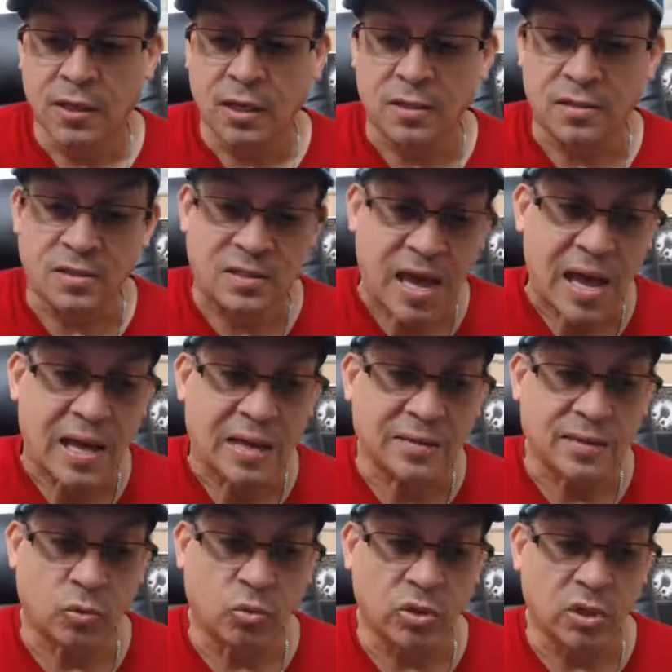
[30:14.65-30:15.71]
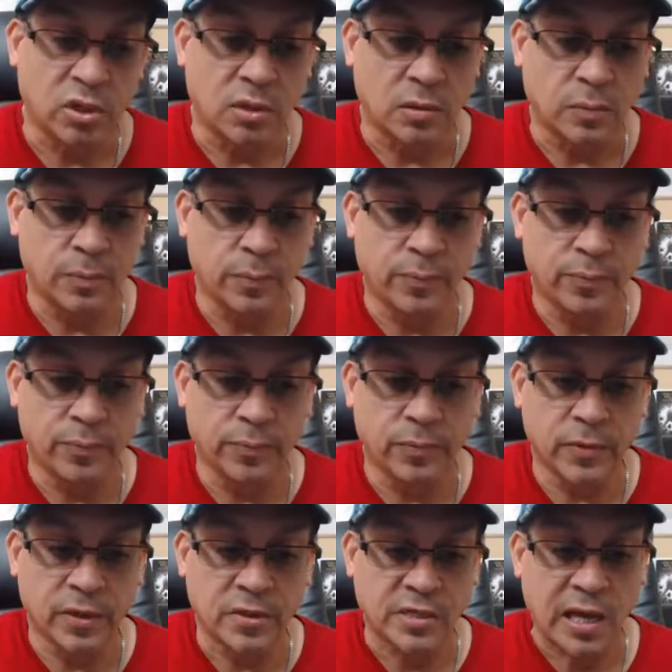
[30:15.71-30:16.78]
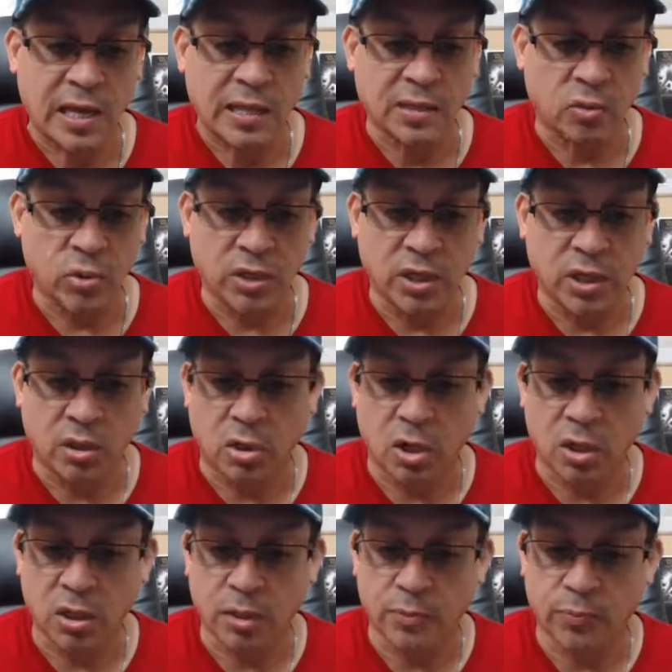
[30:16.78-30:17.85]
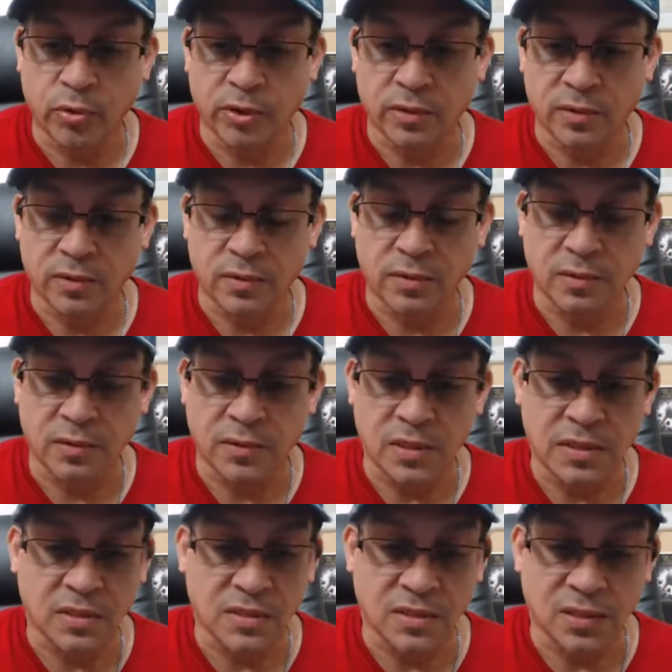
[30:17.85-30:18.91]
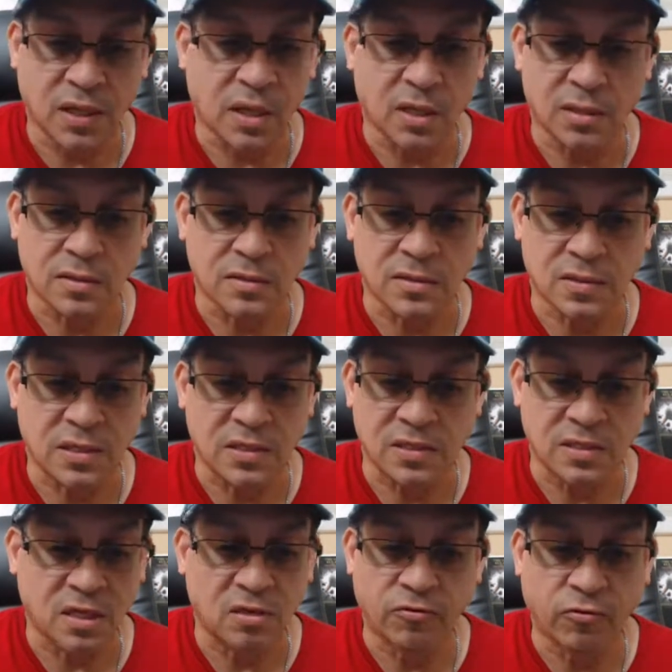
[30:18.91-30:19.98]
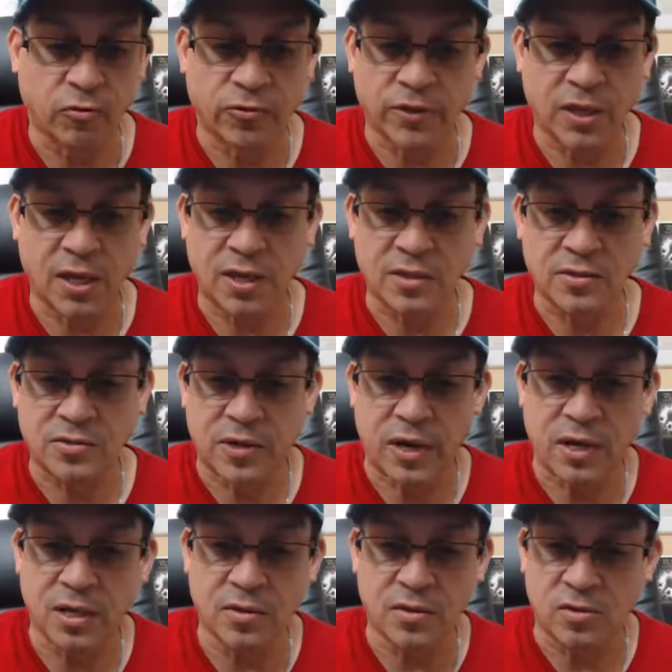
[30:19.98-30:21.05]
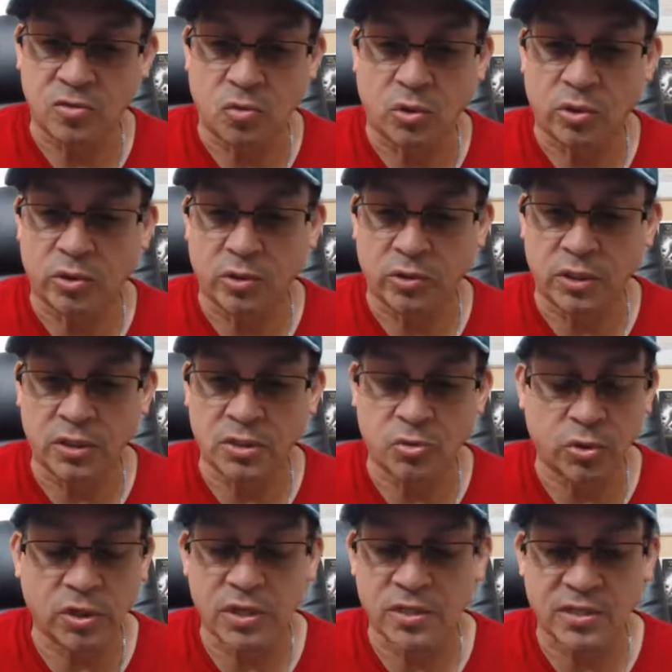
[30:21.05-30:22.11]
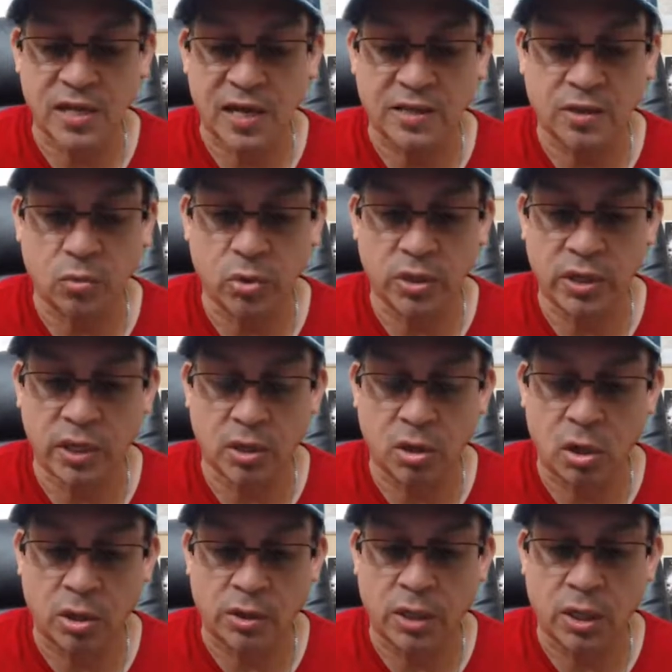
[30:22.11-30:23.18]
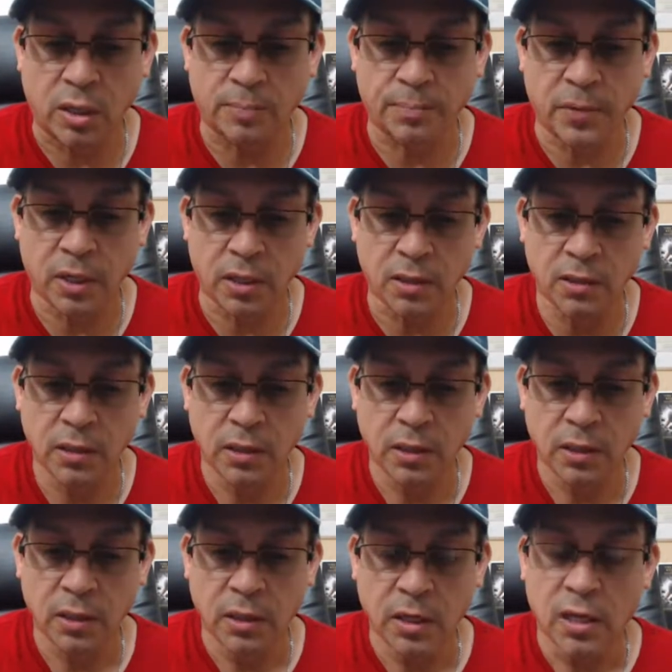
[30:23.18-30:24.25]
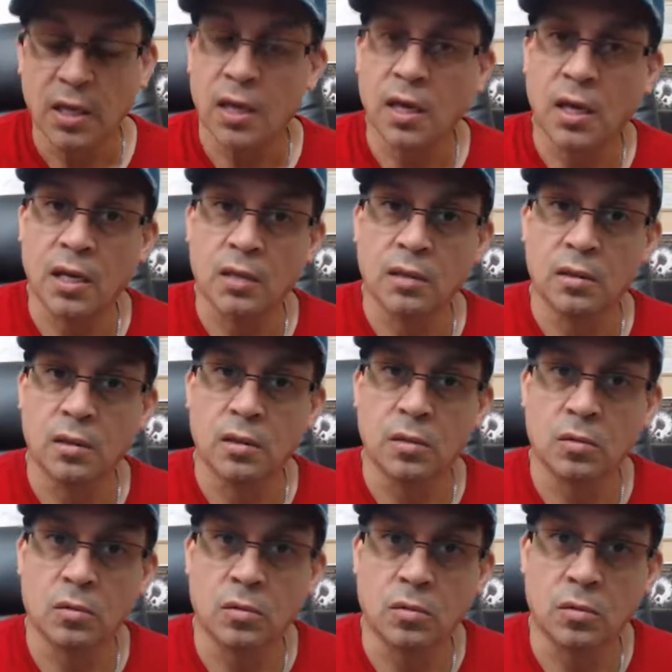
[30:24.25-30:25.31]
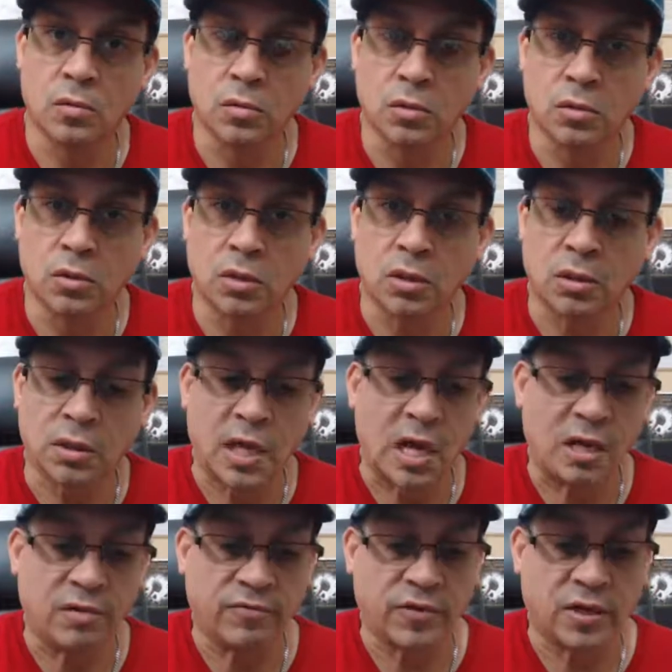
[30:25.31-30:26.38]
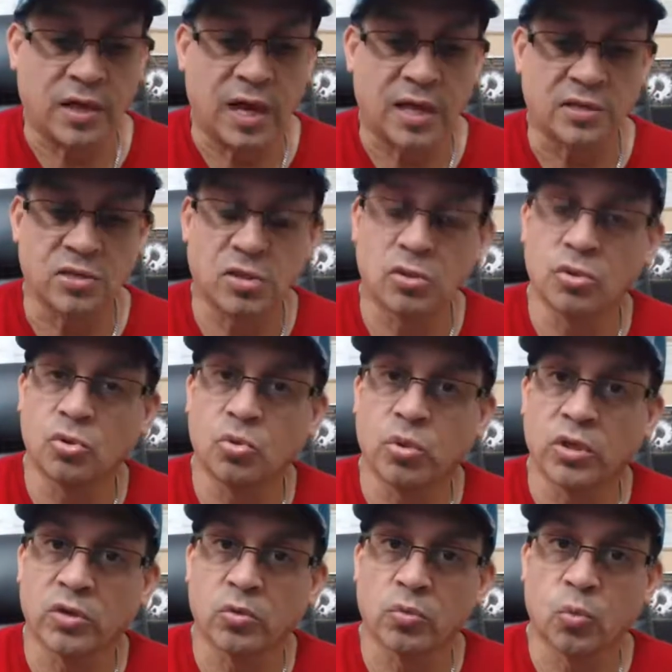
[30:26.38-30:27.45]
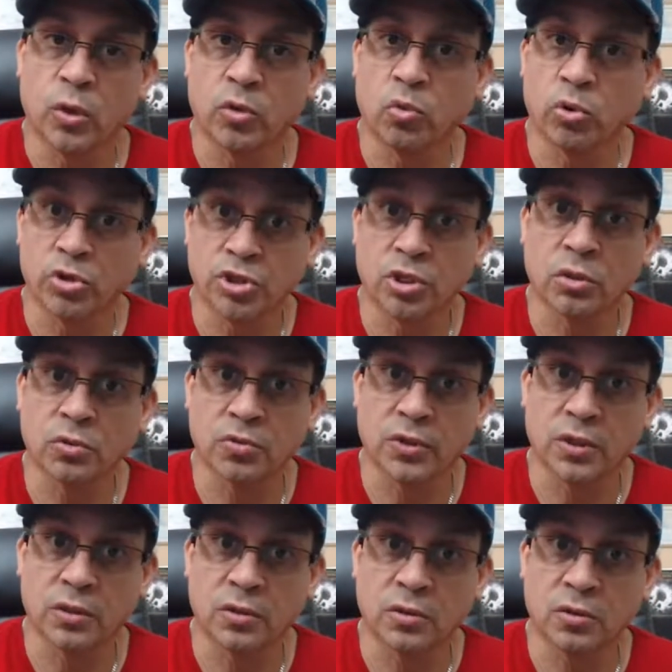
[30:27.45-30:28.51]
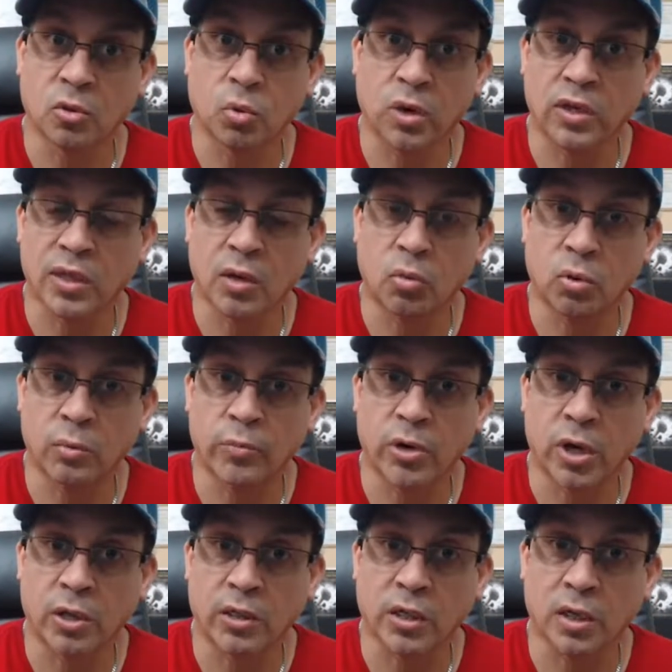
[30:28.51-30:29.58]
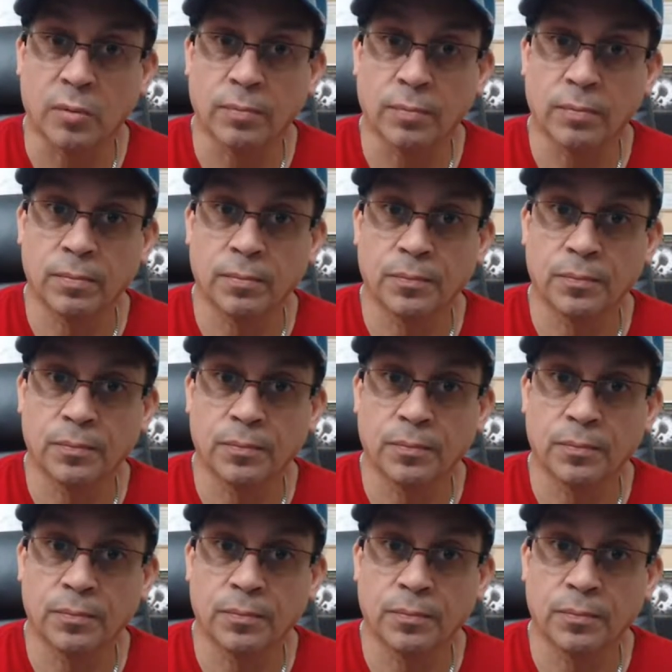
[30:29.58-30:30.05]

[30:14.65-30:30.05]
It's sad that we get caught up with these things, these sinful things, right, in this world. It's really sad that we get caught up, man. And a lot of it has to do with when we're children, the way that we're brought up.